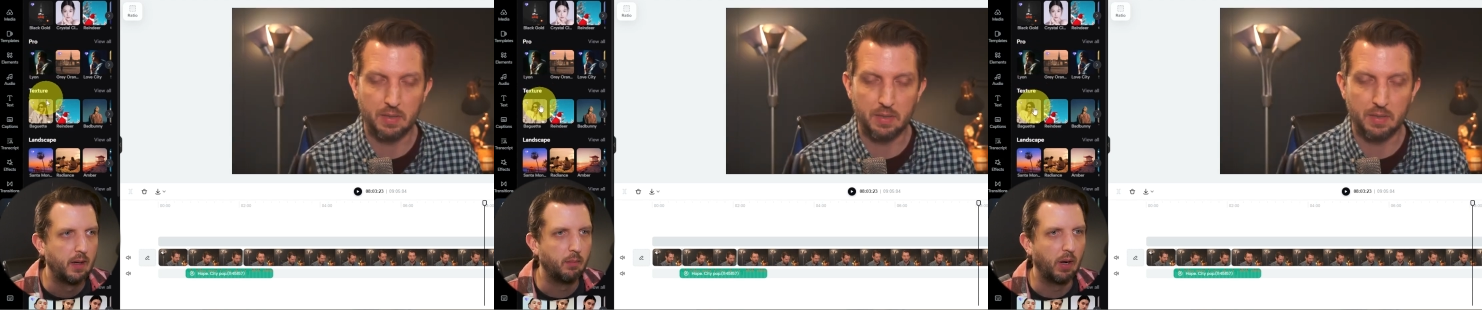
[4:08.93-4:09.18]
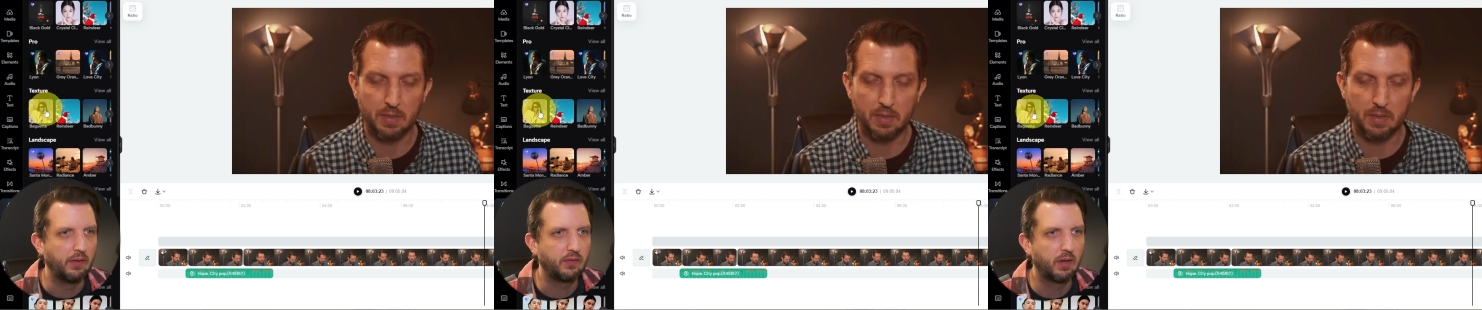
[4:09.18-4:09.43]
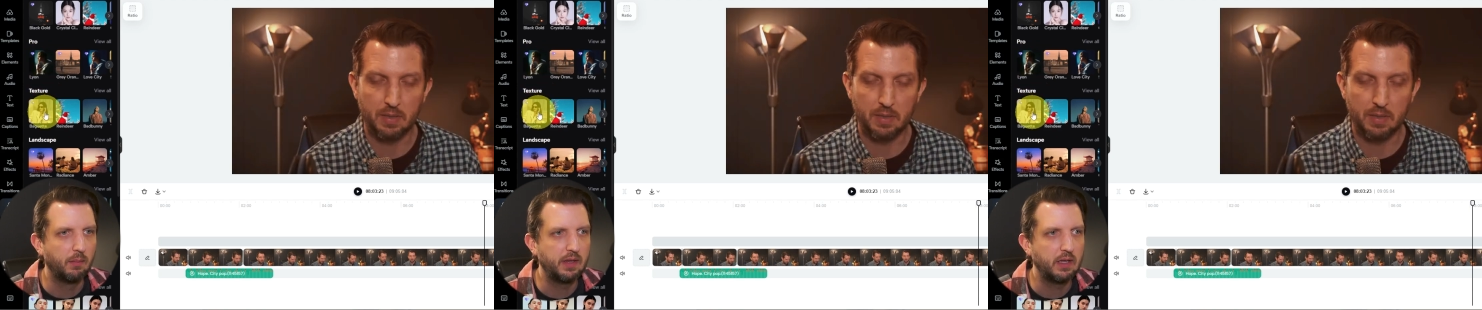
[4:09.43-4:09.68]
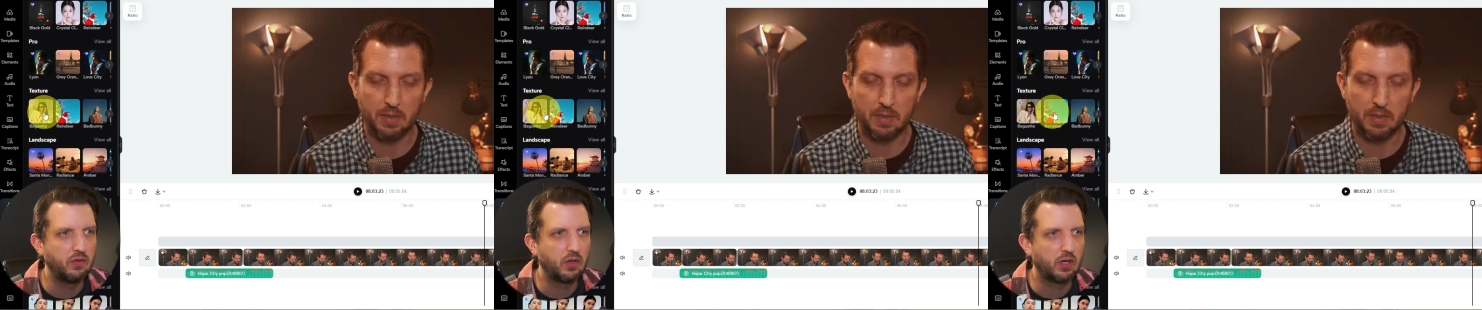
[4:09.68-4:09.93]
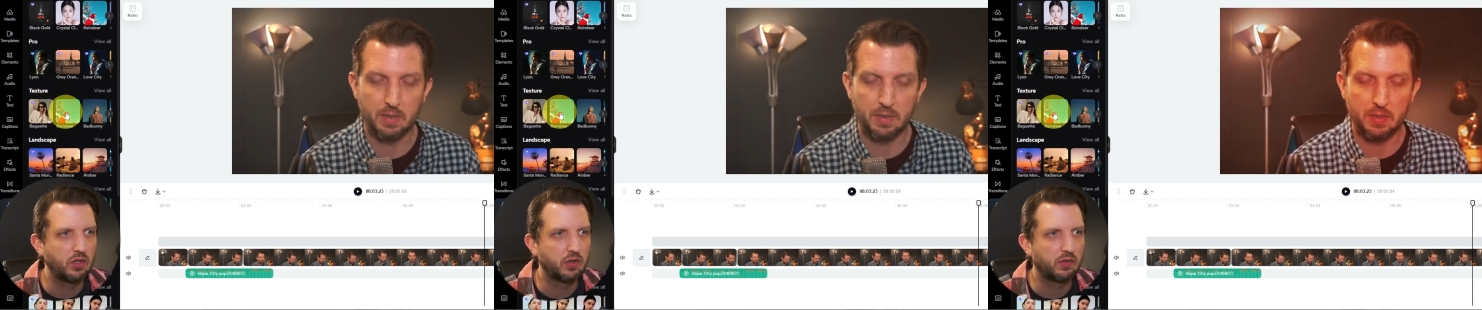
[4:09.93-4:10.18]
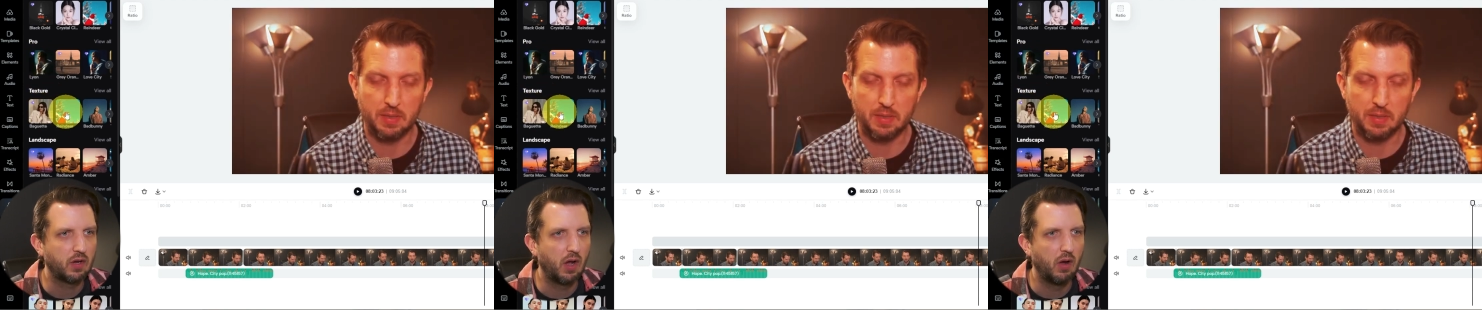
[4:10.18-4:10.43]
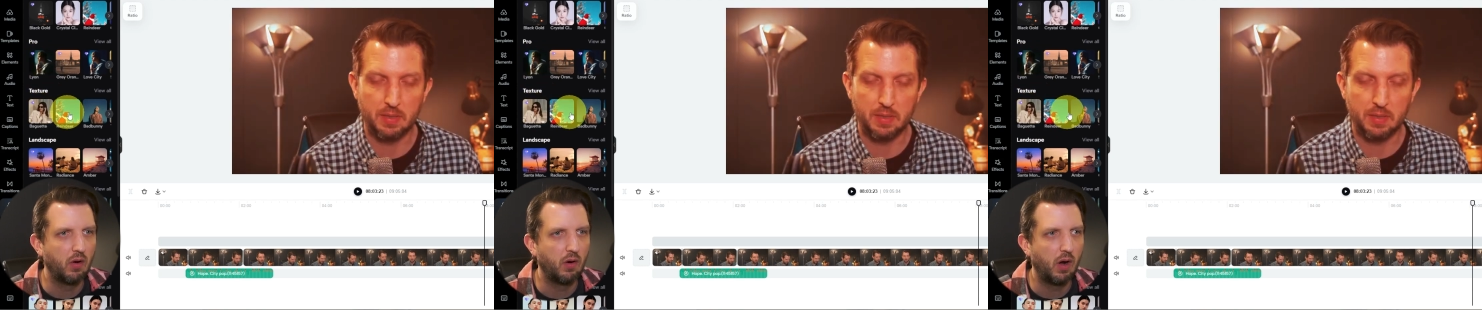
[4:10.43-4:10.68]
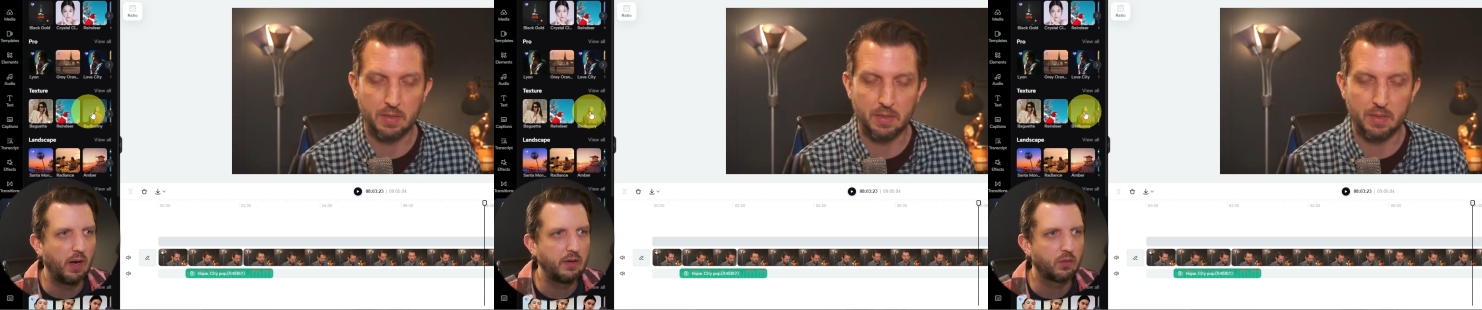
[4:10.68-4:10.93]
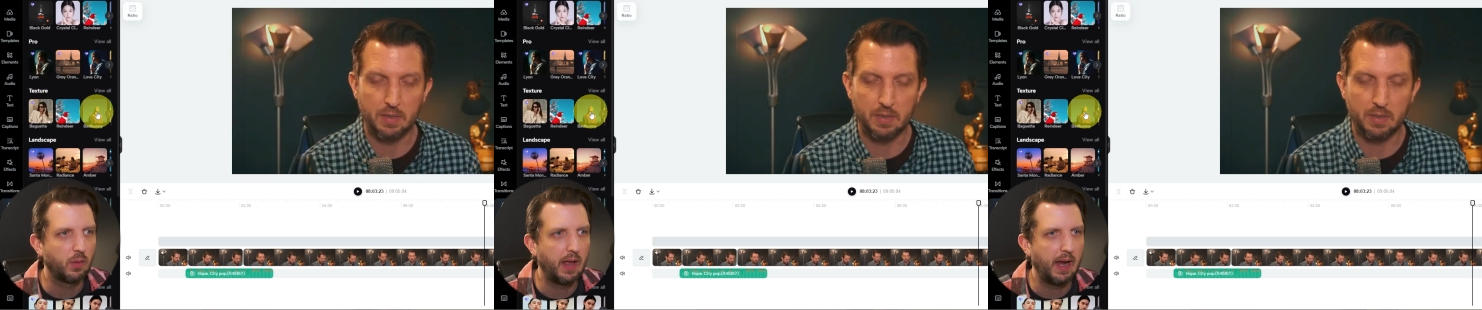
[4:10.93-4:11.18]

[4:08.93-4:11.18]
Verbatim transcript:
Speaker 1: But some of these you could just go, I just want